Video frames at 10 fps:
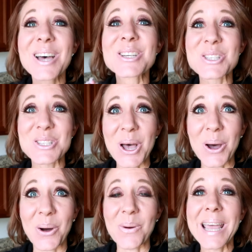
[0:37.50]

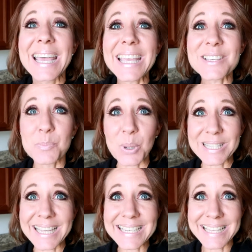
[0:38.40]
So his
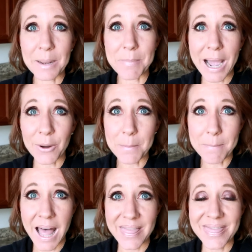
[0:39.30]
birthday is in about a
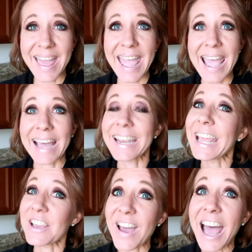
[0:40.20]
month, and
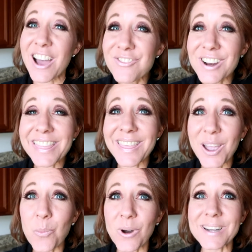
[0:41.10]
if
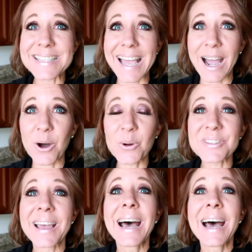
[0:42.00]
everything works out,